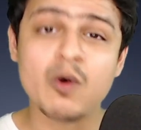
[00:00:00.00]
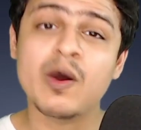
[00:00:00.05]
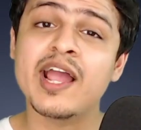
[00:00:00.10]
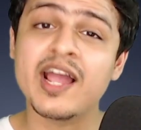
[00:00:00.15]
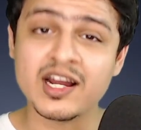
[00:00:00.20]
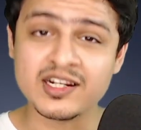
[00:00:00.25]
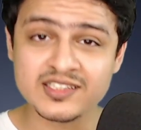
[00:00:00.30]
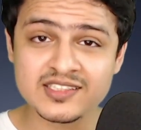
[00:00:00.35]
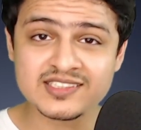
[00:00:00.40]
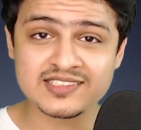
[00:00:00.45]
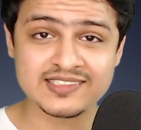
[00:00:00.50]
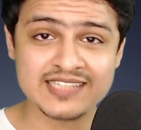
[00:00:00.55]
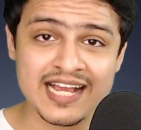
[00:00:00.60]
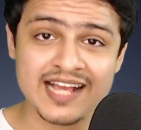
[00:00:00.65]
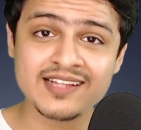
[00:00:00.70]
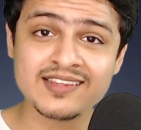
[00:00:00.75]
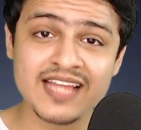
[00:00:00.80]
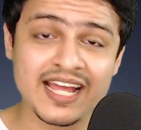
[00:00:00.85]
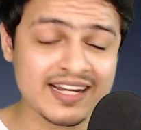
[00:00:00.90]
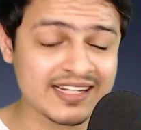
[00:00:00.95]
Now I
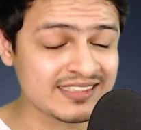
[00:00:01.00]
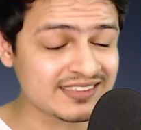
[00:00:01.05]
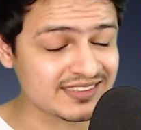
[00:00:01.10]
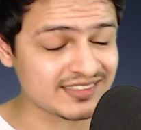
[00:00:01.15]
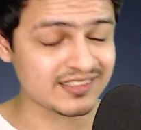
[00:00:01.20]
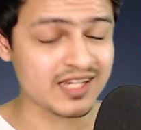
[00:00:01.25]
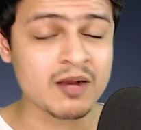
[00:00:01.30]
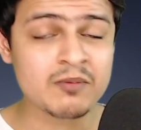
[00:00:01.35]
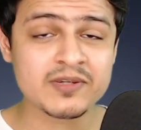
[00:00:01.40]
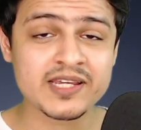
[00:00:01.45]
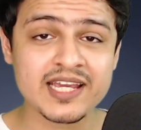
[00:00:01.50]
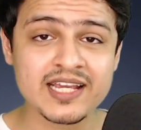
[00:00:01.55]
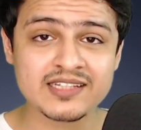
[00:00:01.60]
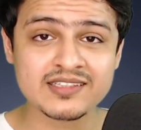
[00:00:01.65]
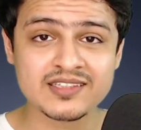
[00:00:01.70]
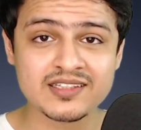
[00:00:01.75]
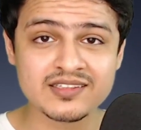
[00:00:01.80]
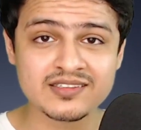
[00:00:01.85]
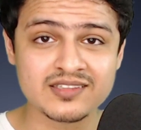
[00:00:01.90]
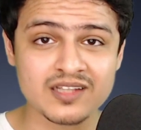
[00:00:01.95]
understand that in some
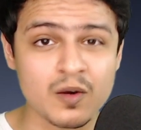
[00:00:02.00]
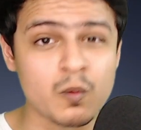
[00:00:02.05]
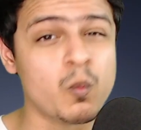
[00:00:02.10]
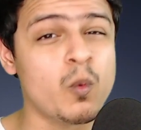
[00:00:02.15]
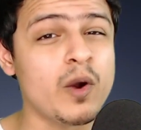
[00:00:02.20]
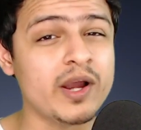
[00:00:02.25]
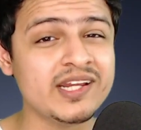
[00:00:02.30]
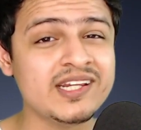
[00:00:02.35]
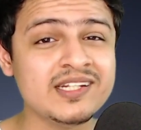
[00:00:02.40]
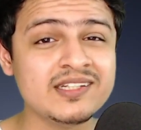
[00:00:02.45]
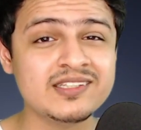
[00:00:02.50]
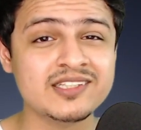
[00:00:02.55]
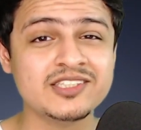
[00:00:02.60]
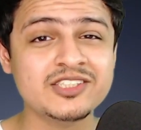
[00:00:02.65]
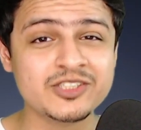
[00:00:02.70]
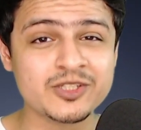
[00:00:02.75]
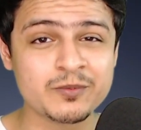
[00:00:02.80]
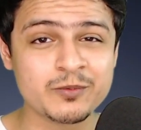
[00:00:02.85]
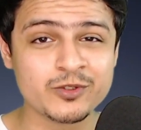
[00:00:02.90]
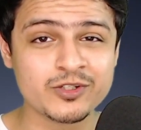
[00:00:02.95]
cases, avoiding
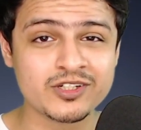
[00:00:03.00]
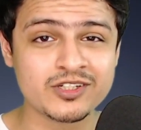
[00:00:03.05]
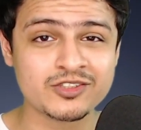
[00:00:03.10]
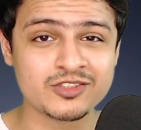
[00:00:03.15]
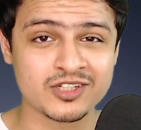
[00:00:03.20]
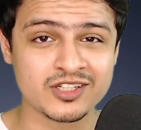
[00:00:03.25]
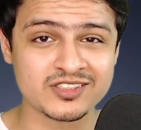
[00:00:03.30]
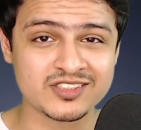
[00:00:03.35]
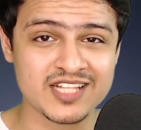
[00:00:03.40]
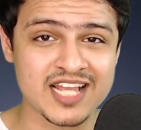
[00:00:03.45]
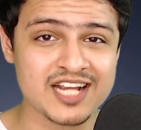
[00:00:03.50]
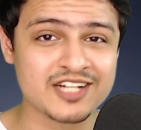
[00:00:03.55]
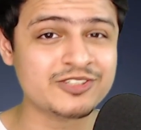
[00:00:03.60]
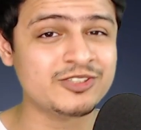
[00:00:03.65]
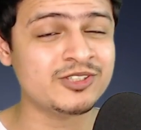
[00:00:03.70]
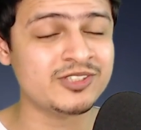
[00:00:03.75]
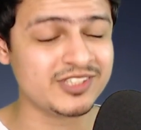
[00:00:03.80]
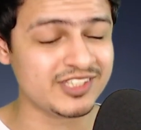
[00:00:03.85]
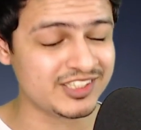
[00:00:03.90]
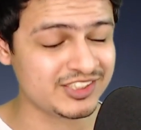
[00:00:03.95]
distributed
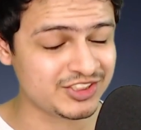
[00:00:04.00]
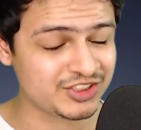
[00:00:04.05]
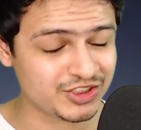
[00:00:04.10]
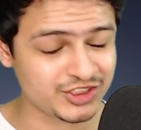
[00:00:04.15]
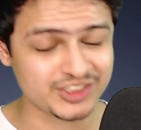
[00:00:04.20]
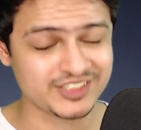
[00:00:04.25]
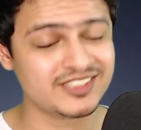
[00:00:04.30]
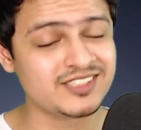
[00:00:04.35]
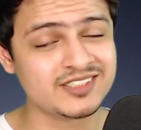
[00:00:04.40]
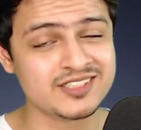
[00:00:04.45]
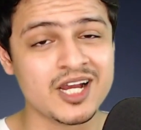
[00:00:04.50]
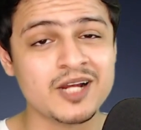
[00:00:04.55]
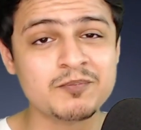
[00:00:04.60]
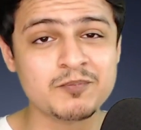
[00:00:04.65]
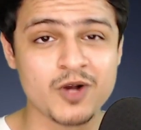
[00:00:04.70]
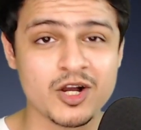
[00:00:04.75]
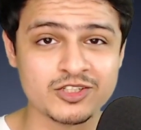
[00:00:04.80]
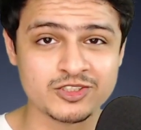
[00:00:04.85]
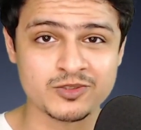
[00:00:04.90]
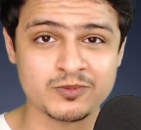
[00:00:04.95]
transaction is just
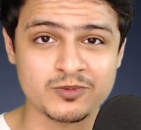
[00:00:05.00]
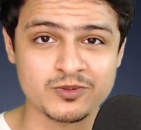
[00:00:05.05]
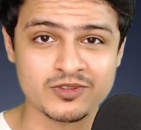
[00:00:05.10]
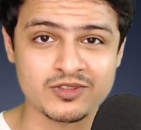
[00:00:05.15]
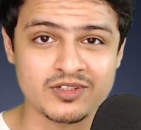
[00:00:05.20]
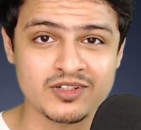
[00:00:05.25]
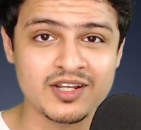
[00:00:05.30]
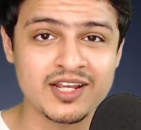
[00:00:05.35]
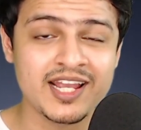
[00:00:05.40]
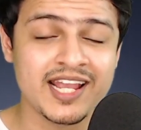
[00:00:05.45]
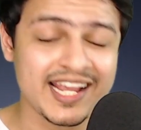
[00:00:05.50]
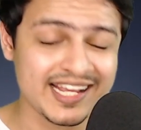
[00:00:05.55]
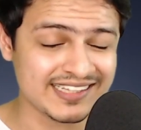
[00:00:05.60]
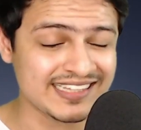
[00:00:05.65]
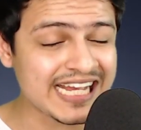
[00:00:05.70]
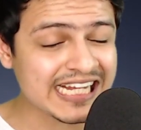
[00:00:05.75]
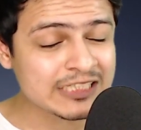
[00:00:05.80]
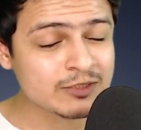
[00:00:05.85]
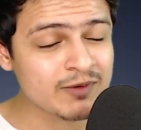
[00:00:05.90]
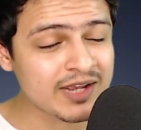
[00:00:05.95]
not possible.
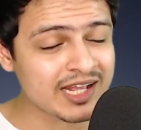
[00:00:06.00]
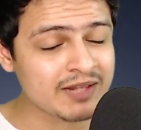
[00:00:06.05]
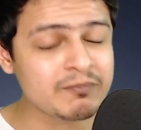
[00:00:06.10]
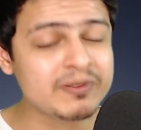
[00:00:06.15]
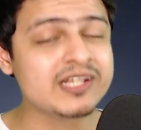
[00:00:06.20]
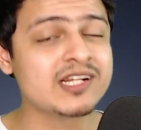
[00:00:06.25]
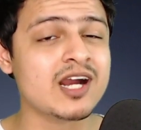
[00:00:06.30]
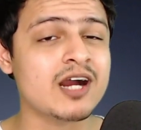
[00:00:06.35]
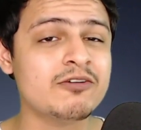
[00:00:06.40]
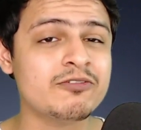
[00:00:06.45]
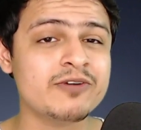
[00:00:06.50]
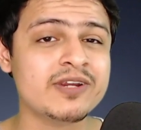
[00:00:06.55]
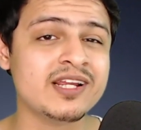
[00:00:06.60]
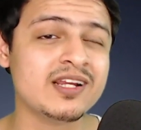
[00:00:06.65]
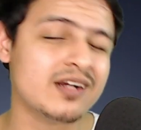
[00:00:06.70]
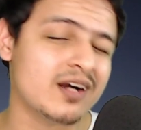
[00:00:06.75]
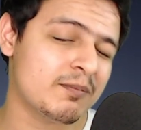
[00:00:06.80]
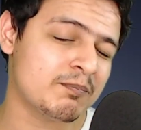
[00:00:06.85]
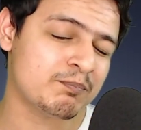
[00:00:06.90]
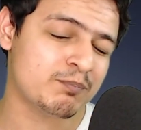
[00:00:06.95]
And that's why I'll be
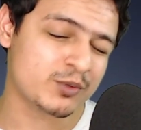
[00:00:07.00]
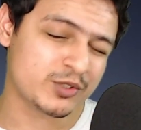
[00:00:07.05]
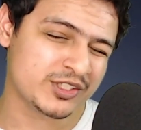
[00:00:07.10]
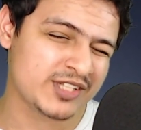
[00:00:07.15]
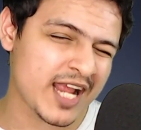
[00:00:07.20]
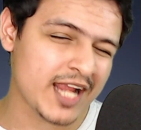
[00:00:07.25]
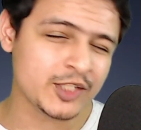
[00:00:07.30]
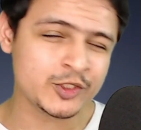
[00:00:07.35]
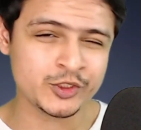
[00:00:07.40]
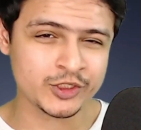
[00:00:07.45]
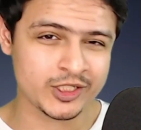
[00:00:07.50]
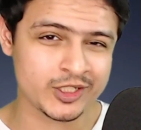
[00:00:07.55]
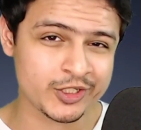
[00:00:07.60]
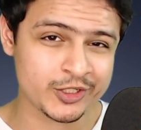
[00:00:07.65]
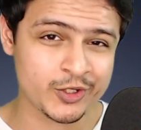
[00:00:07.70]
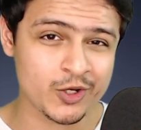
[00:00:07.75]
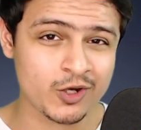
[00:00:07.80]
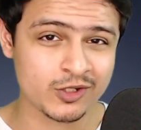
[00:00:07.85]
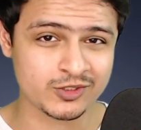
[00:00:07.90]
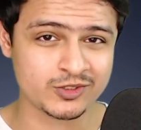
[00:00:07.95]
covering a
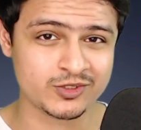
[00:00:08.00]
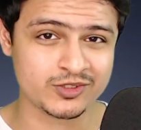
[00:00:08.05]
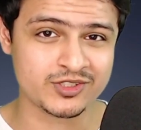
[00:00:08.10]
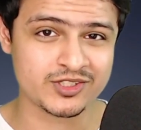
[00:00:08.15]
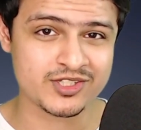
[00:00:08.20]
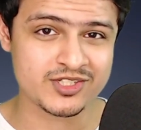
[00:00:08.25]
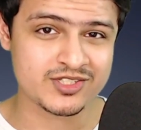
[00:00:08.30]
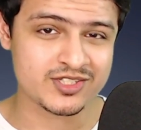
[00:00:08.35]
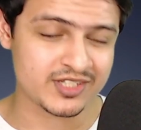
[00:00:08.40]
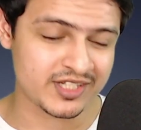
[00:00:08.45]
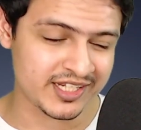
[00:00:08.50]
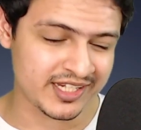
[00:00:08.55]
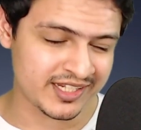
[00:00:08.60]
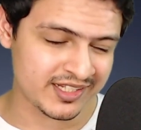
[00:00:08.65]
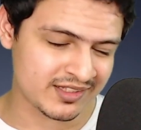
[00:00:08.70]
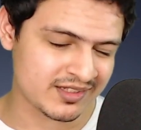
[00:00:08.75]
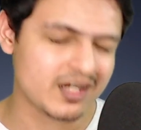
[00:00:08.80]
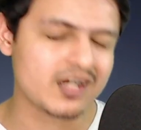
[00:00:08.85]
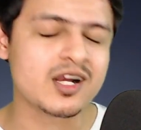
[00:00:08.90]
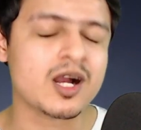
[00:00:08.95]
potential cure to this
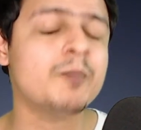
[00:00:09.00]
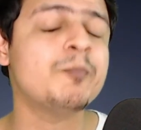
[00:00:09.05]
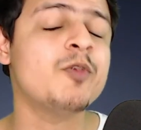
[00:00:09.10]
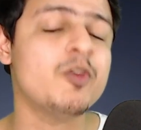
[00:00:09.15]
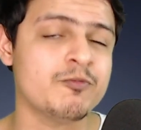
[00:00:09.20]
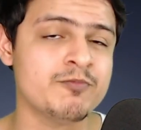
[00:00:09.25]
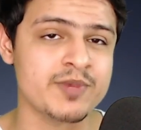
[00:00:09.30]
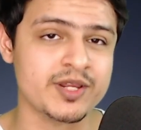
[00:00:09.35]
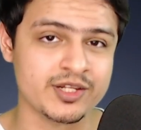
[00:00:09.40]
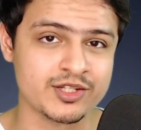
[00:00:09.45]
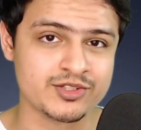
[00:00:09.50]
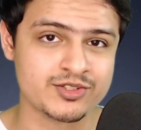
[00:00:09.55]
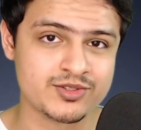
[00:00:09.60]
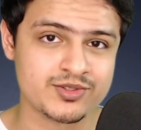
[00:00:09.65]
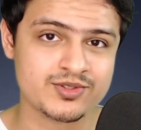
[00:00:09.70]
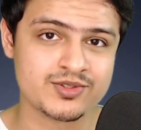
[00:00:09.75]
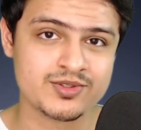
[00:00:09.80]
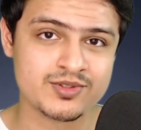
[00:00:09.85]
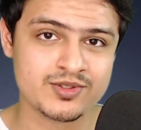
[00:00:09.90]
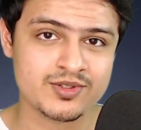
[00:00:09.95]
in a couple of
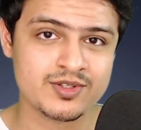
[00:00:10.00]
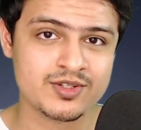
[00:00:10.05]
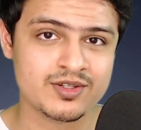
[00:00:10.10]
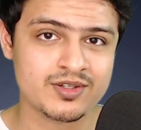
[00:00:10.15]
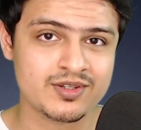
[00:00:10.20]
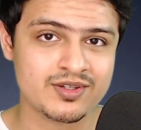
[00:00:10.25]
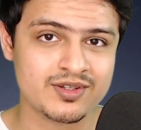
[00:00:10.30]
minutes.